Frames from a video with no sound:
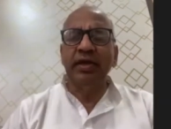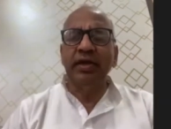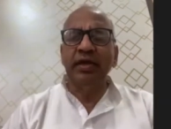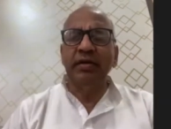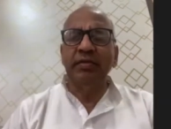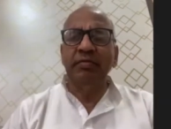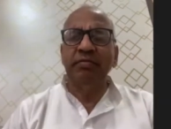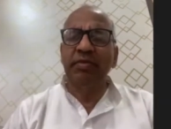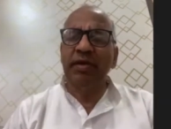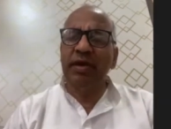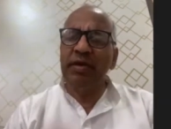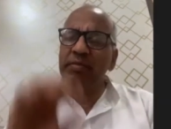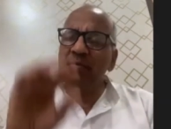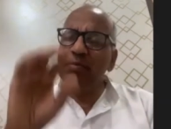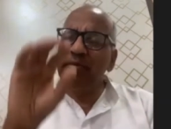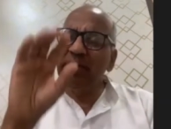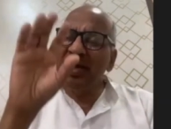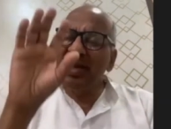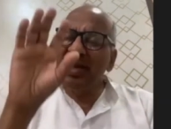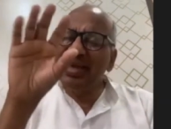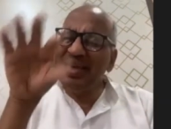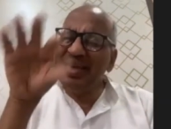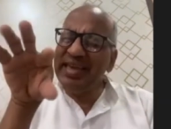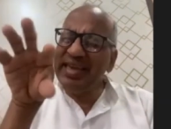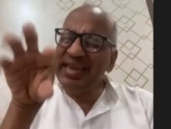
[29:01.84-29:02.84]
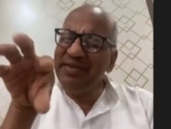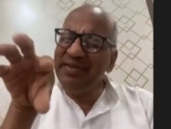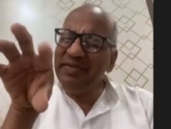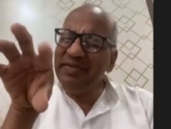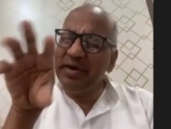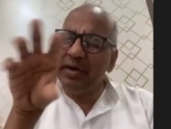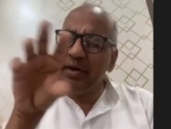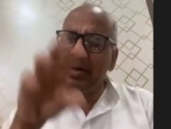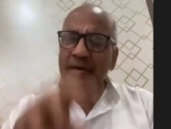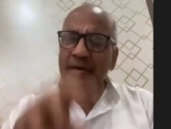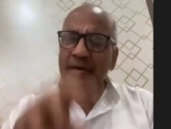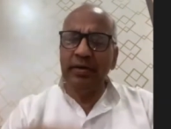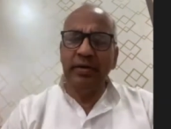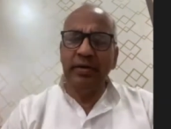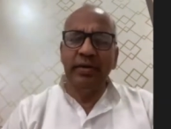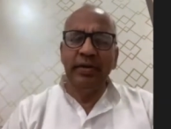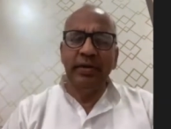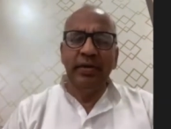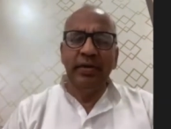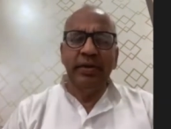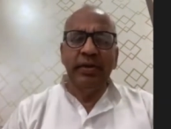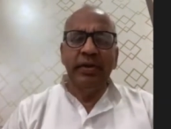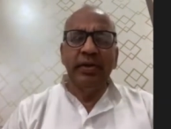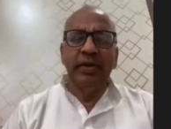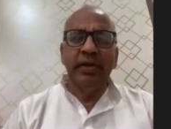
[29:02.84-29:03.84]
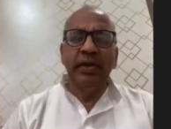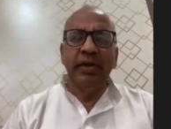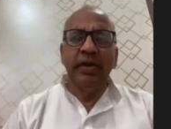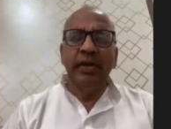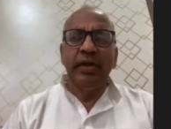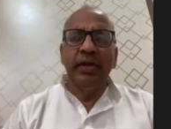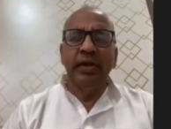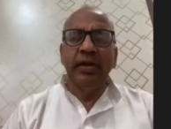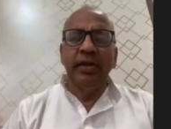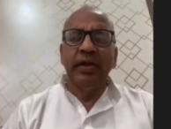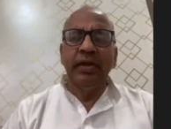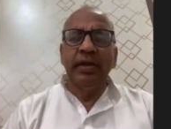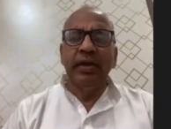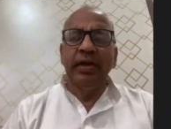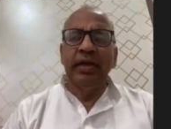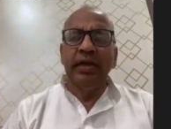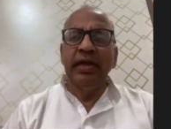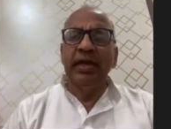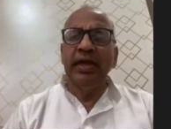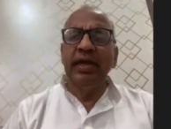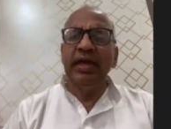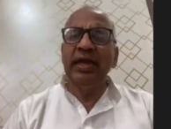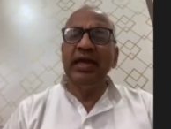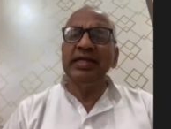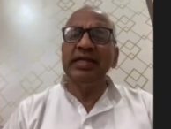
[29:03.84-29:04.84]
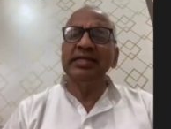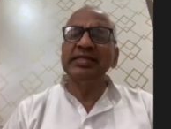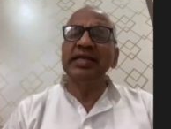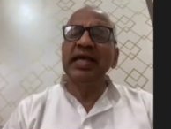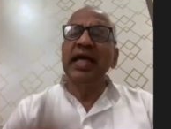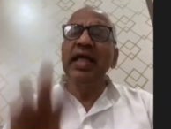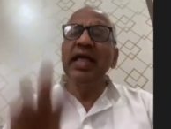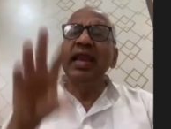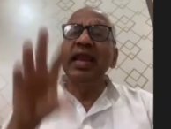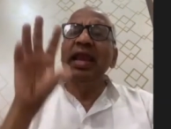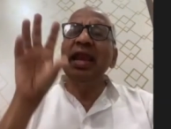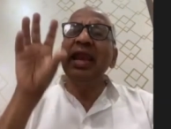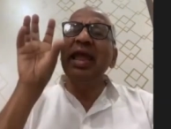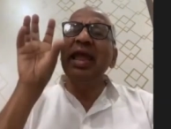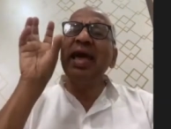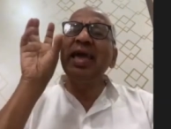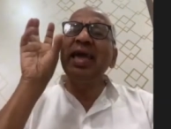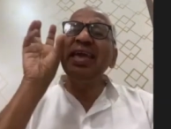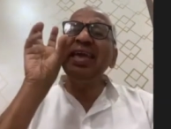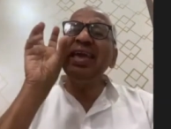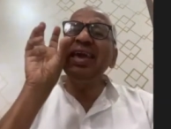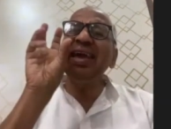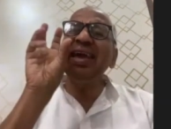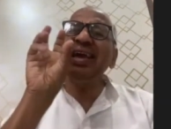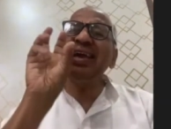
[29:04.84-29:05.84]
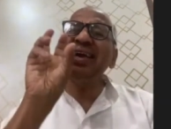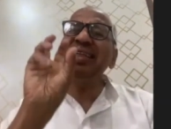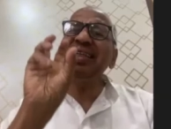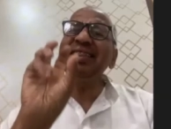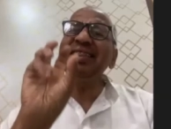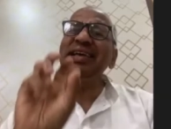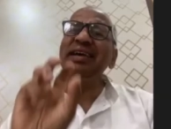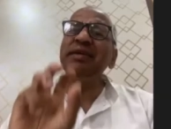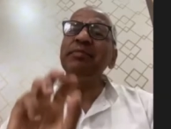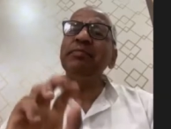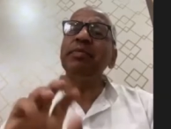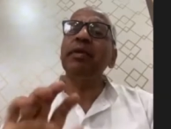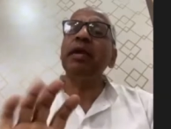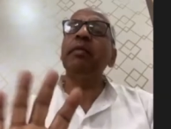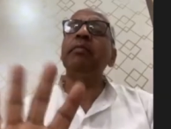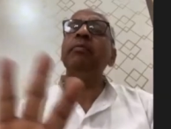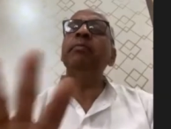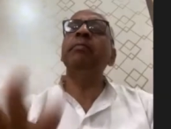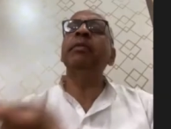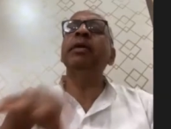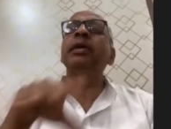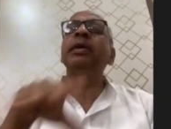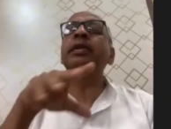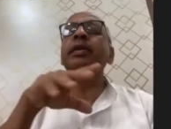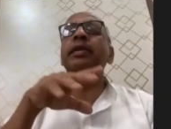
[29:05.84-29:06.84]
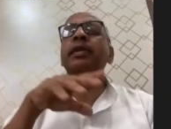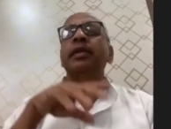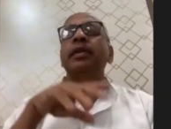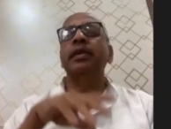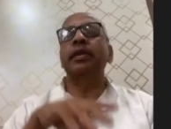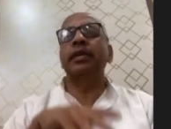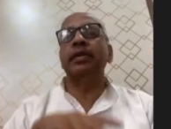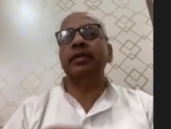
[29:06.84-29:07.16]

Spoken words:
Brahma eva. He is like the Brahman.